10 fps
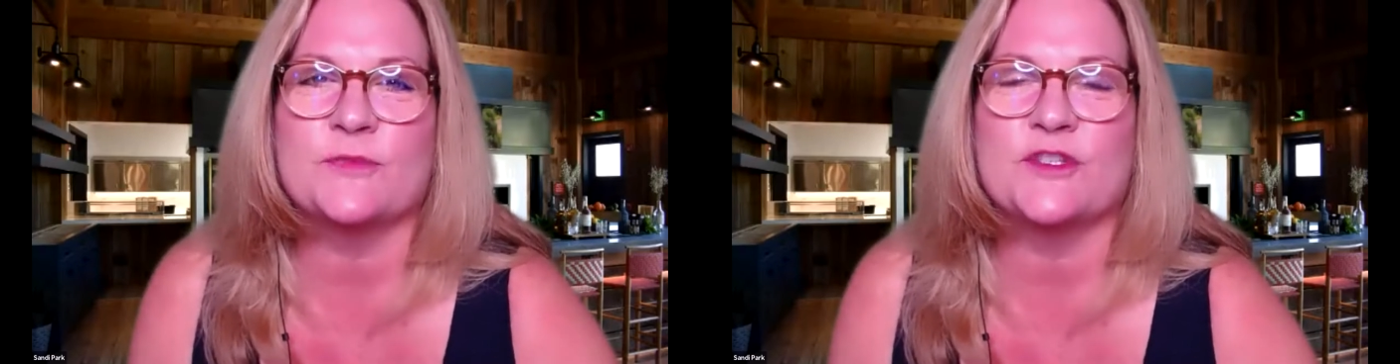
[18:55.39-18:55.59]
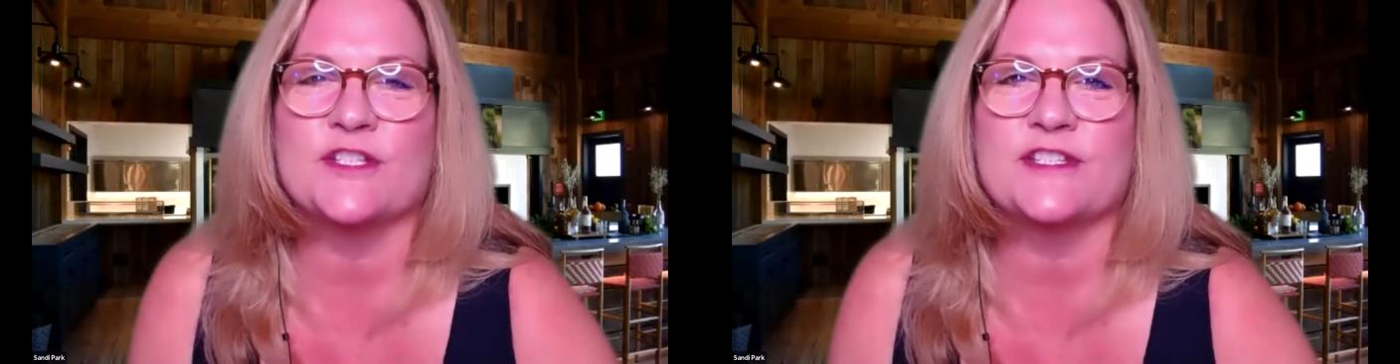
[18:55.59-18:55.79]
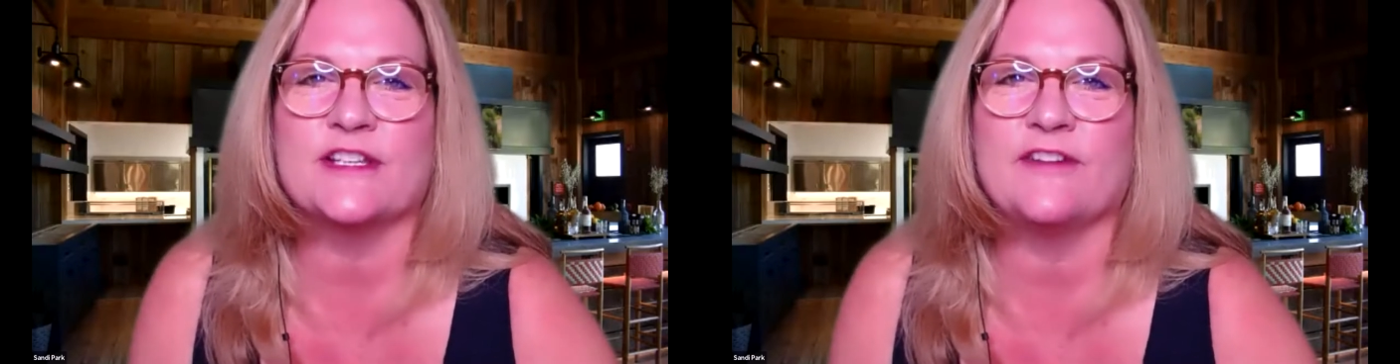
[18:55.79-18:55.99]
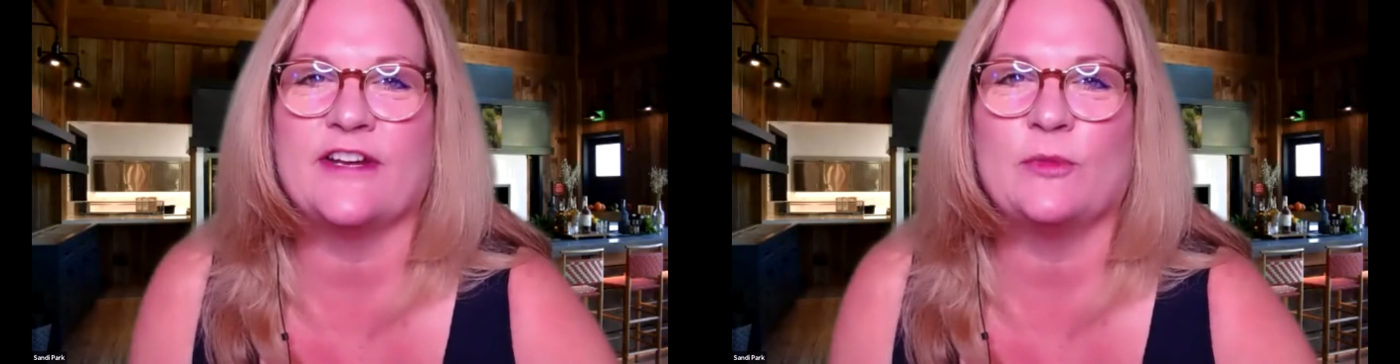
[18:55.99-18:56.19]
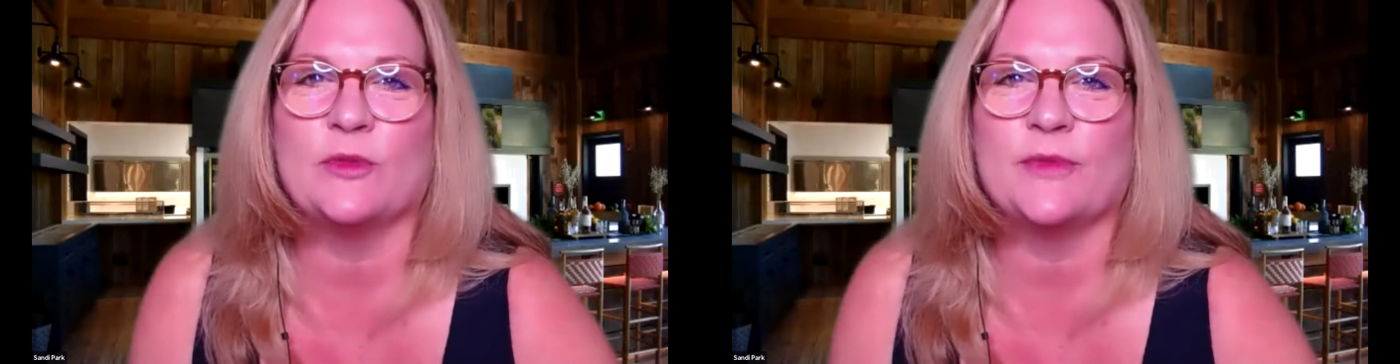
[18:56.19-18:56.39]
which is
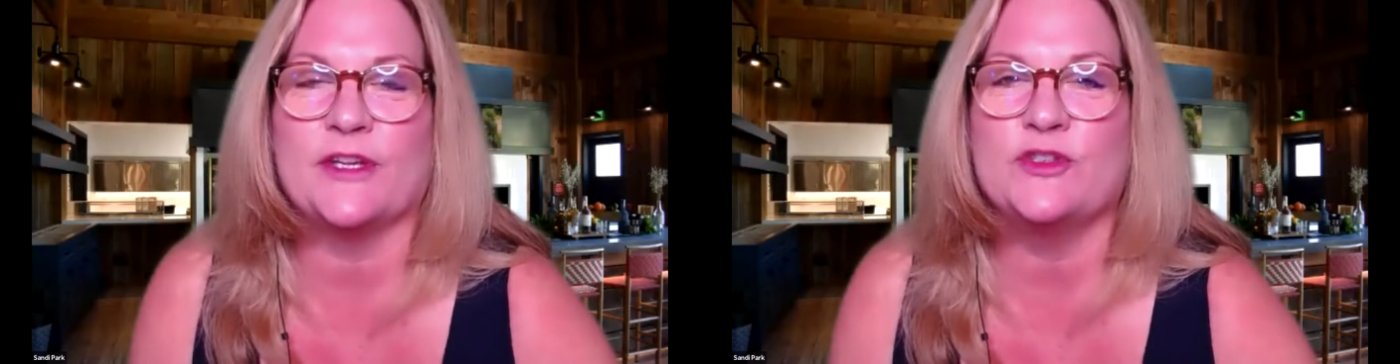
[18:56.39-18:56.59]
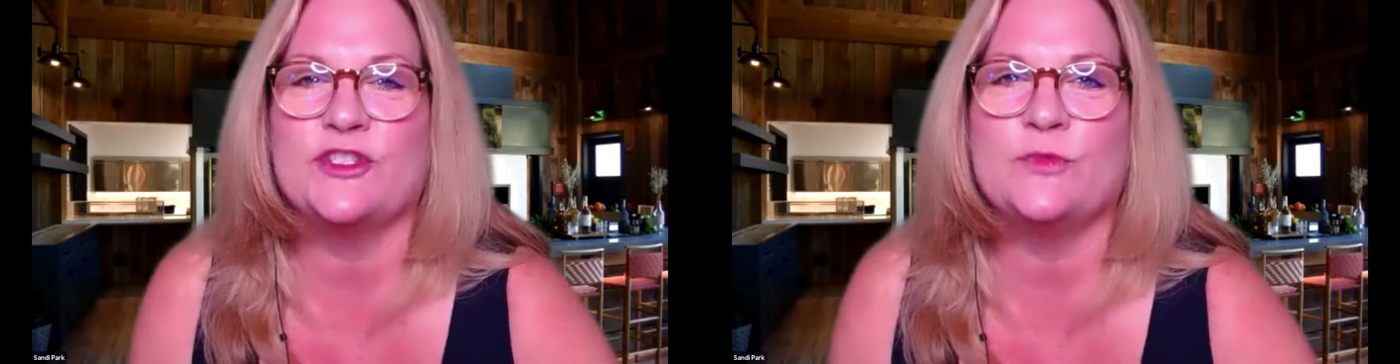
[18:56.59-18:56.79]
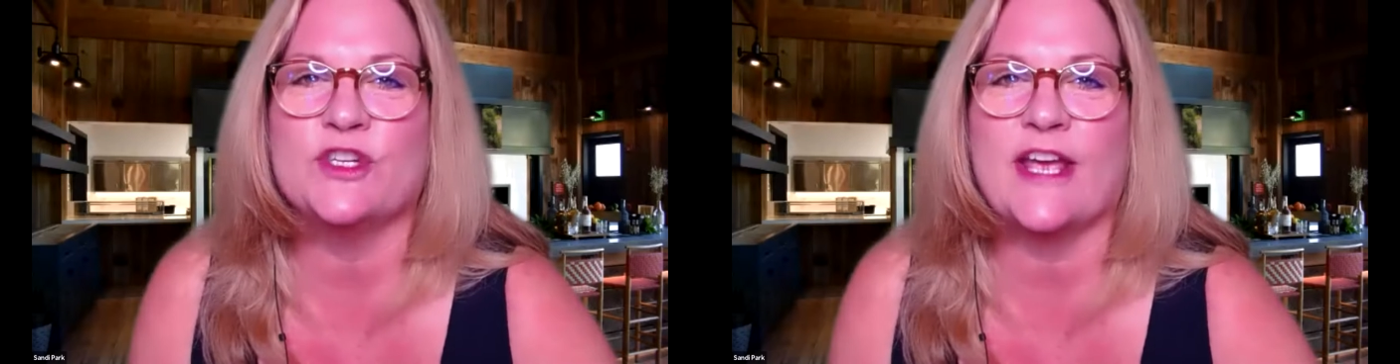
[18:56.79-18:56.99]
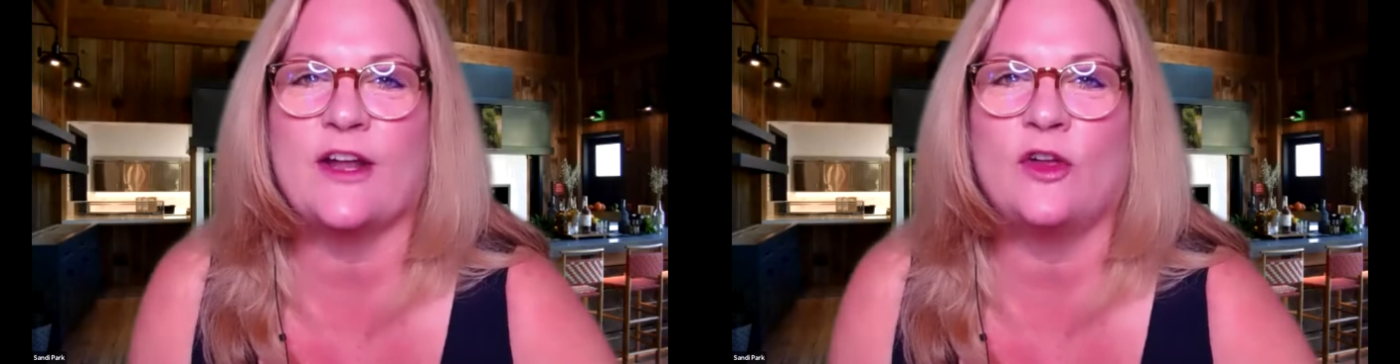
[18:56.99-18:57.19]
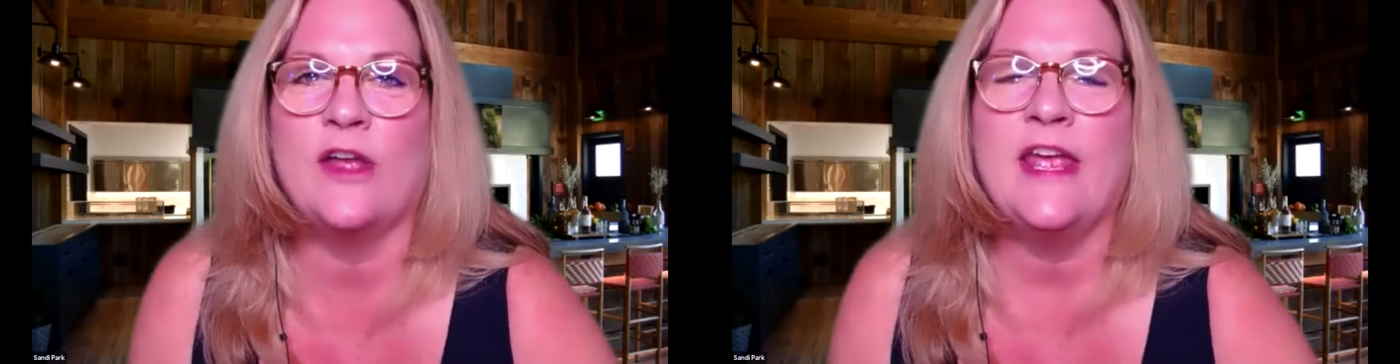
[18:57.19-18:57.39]
available on my YouTube channel,